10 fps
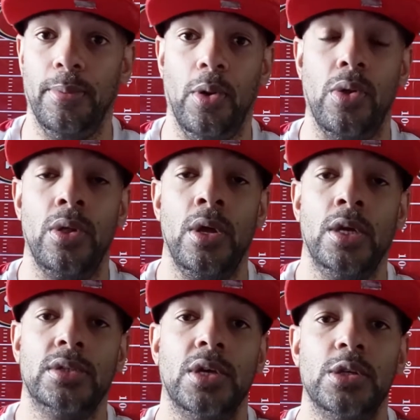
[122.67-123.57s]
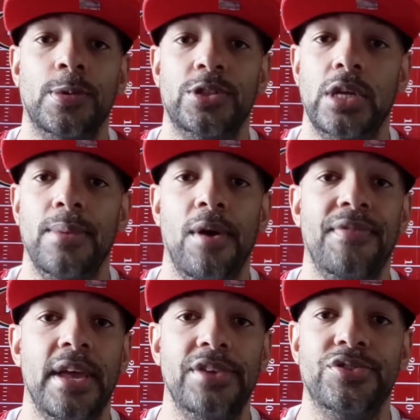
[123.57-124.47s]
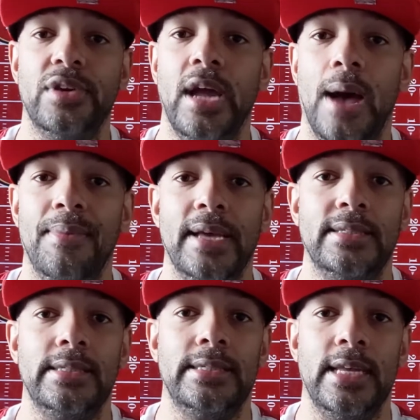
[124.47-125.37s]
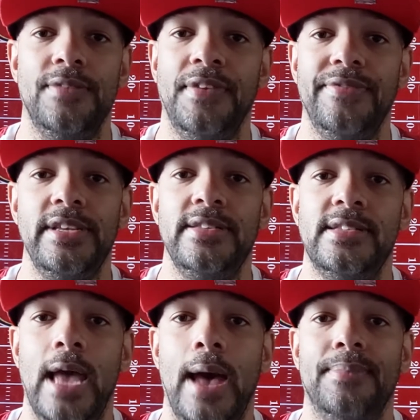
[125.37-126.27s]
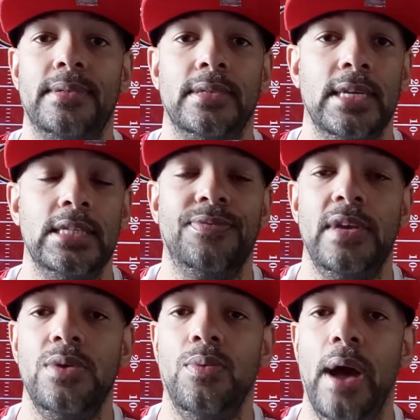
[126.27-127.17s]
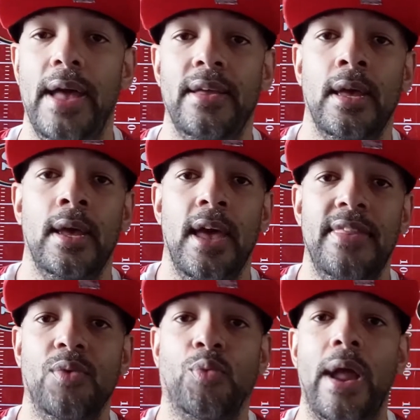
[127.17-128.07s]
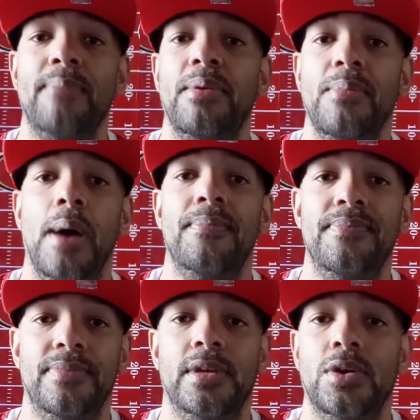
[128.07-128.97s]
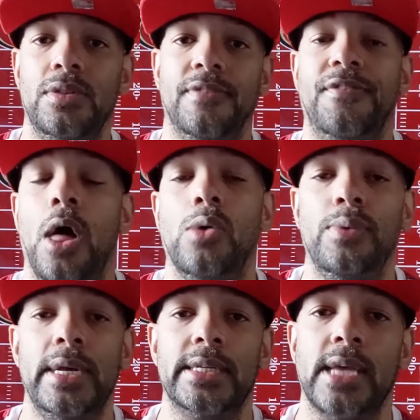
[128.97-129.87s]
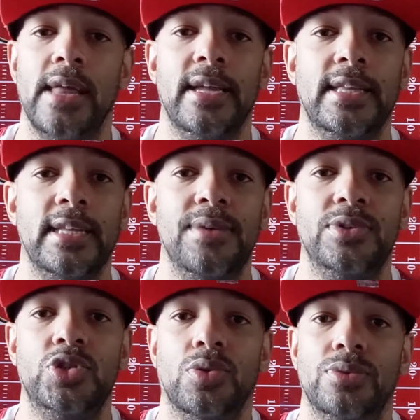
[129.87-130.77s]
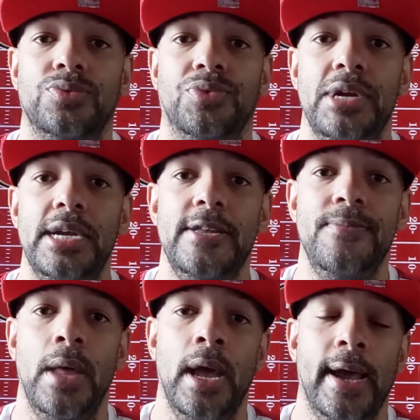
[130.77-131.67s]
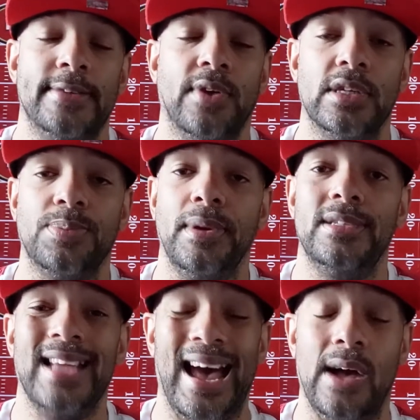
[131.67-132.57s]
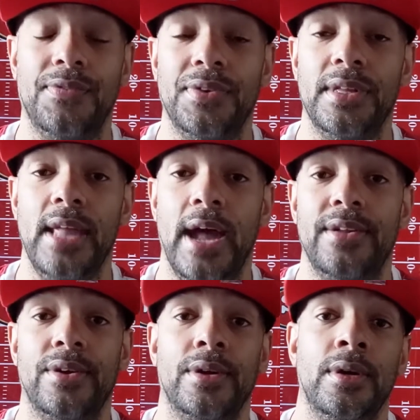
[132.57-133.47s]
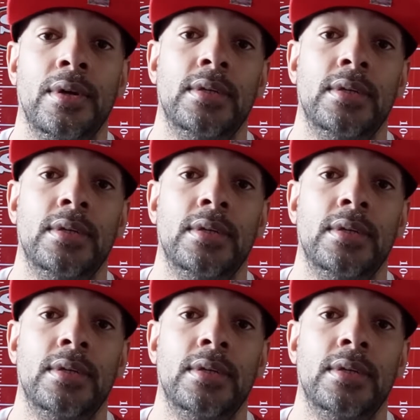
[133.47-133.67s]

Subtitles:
Bowl. So especially coming off an injury, I'm guessing 10 to 15 snaps, get his feet wet, and then ramp him up in the following weeks, kind of like they did with Jordan Reed. As far as players out for the Niners,